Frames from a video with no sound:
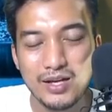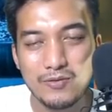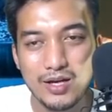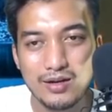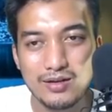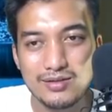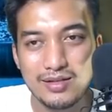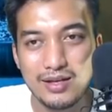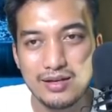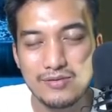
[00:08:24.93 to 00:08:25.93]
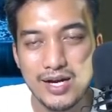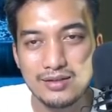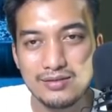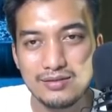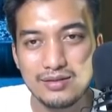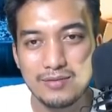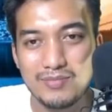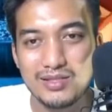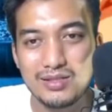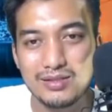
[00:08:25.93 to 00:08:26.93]
We are gonna see a dragon, the
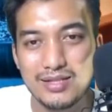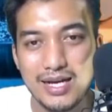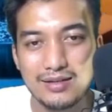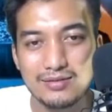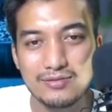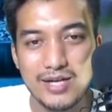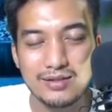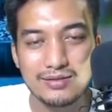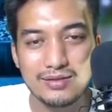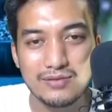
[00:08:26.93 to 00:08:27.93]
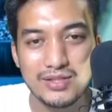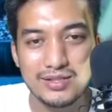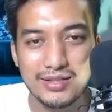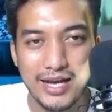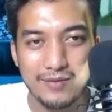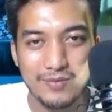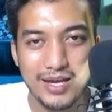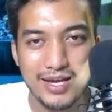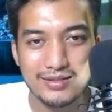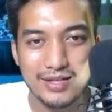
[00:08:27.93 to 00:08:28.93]
mystical dragon dragon of this game.
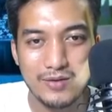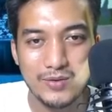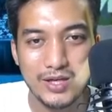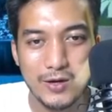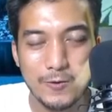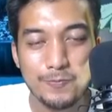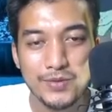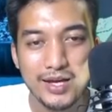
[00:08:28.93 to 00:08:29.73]
Yes, there we go.